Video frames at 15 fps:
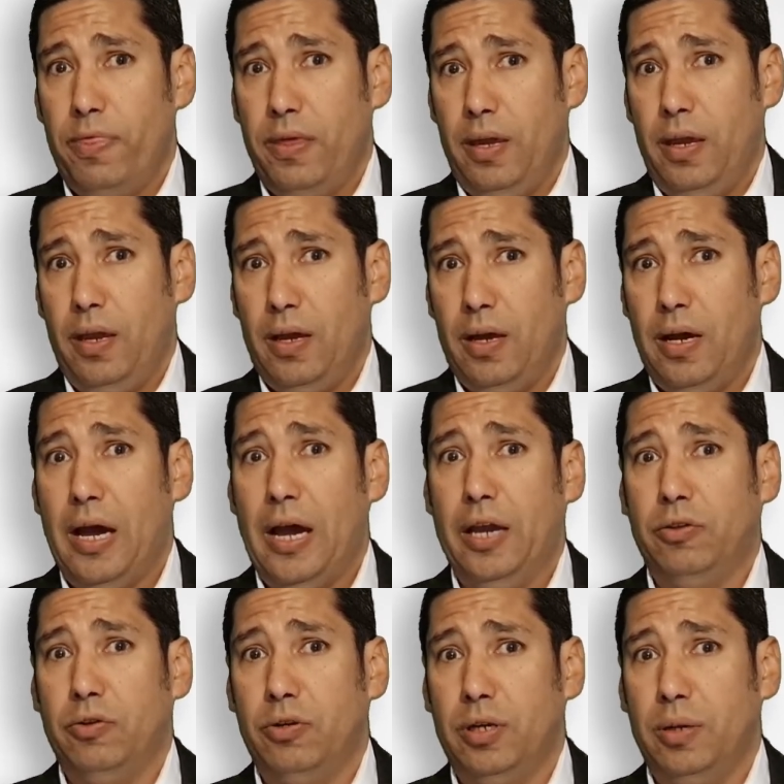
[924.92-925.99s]
the
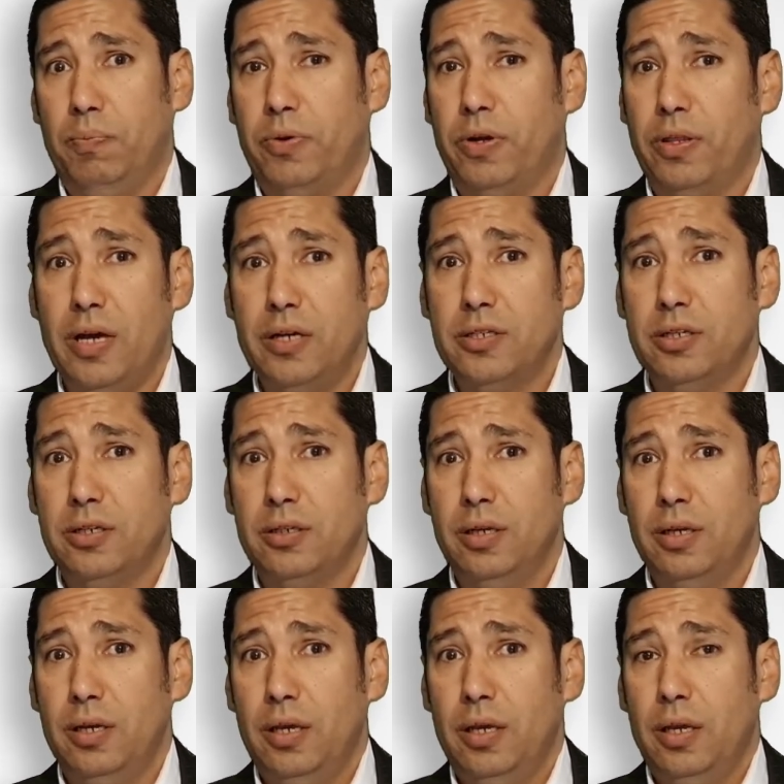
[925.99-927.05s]
hydrogen production,
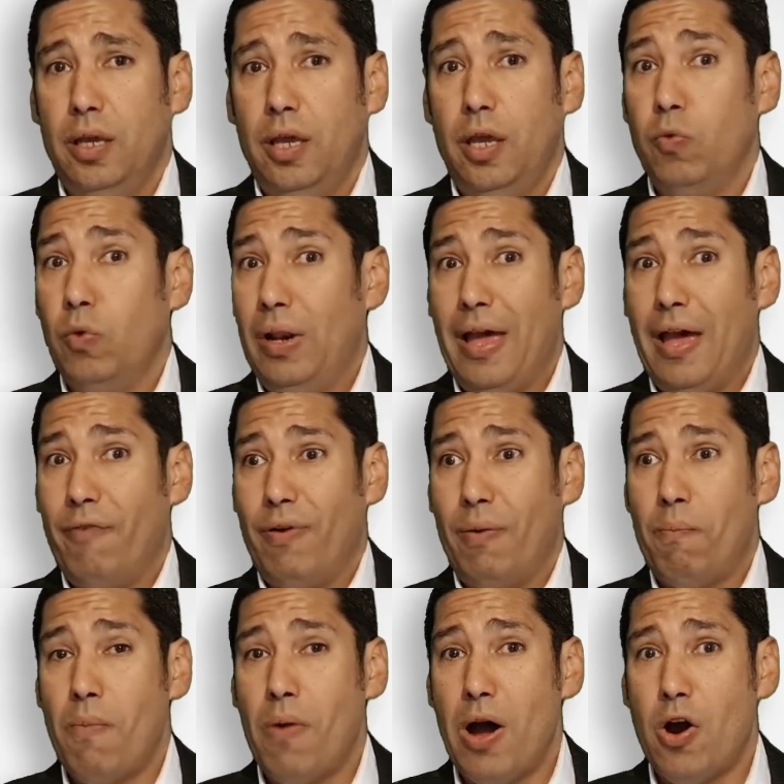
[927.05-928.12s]
it will have a
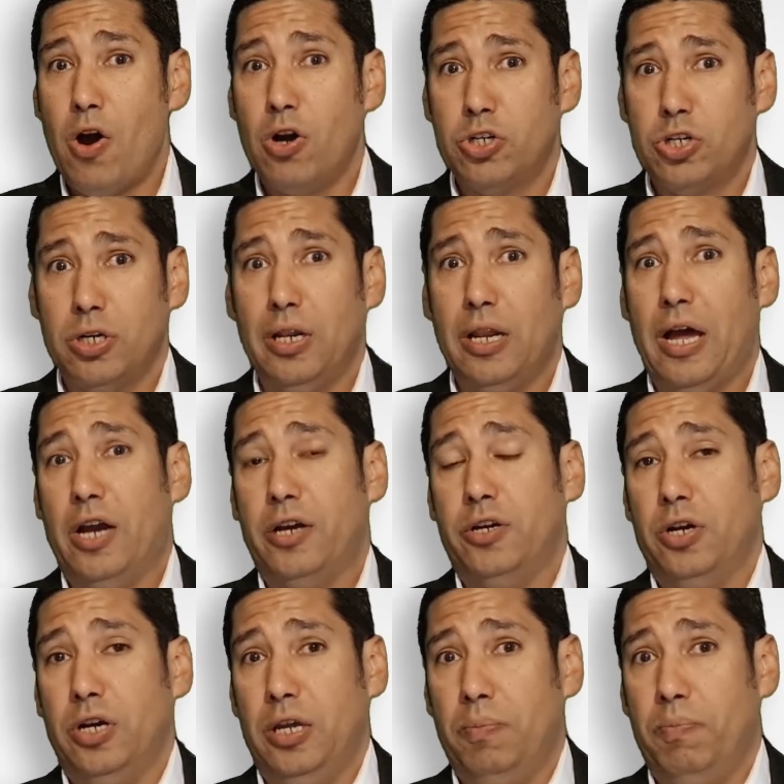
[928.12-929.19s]
much
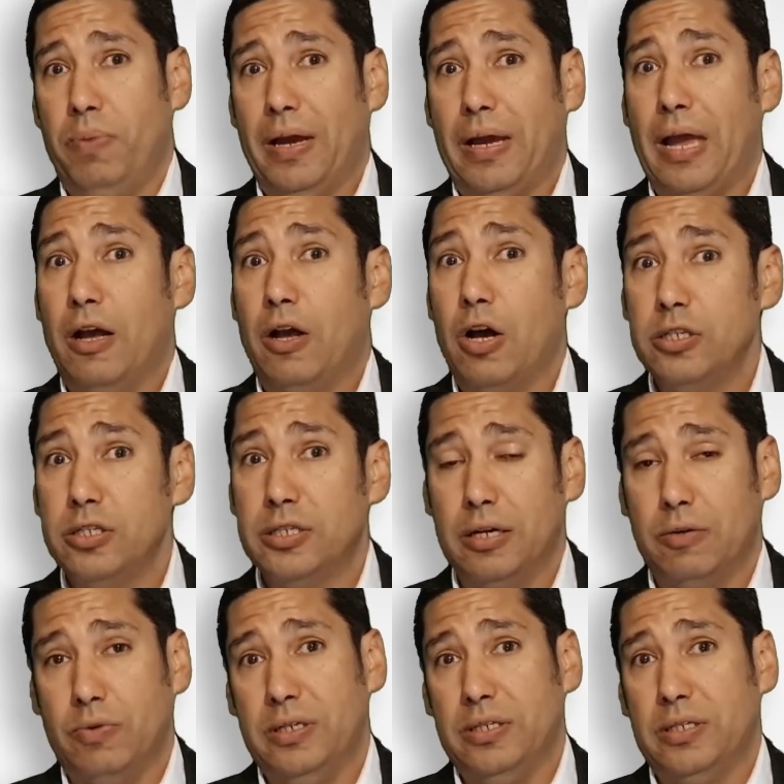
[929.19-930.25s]
larger impact and
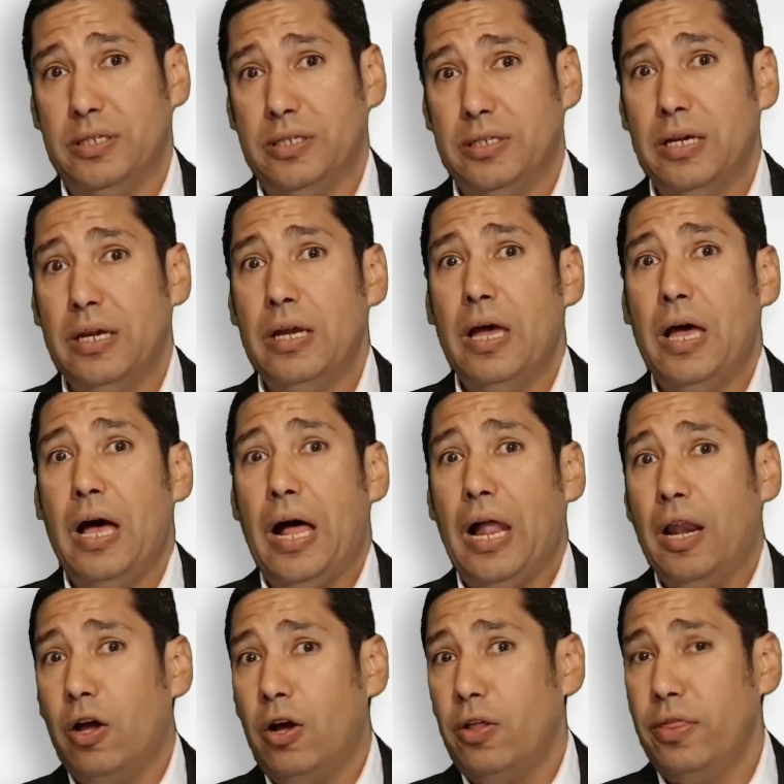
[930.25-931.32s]
consequences
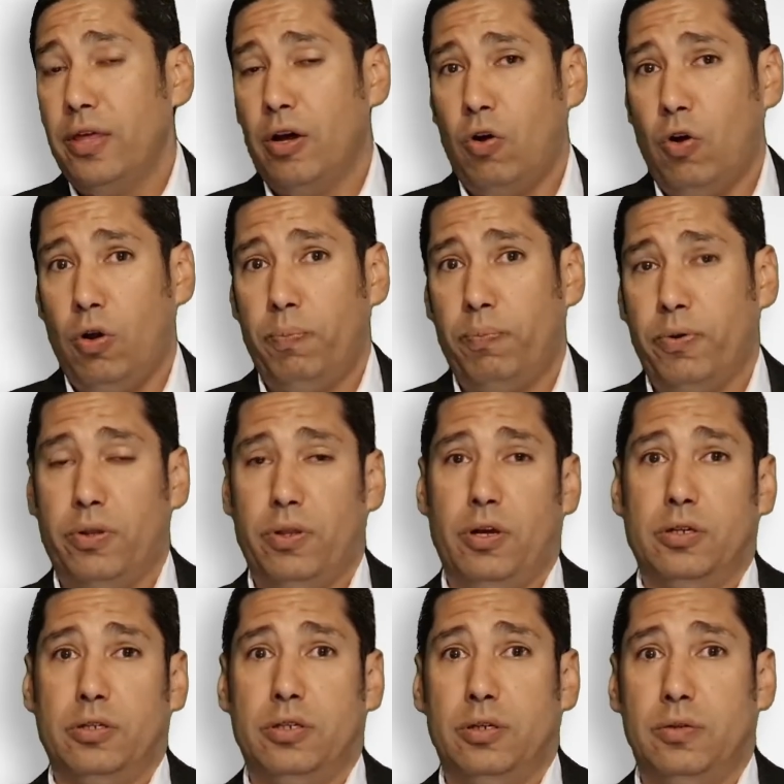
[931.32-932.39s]
along the whole
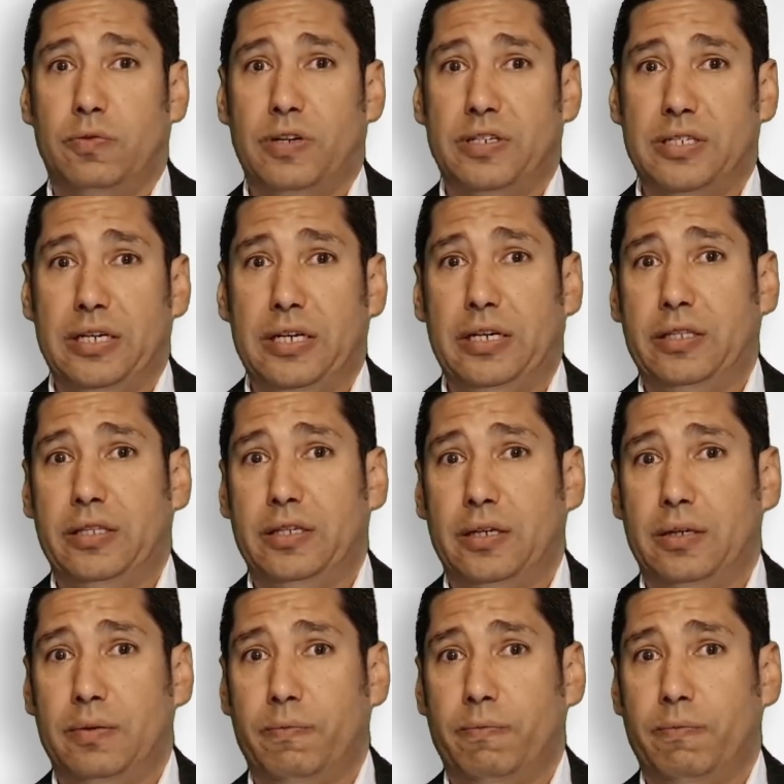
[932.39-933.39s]
production facility.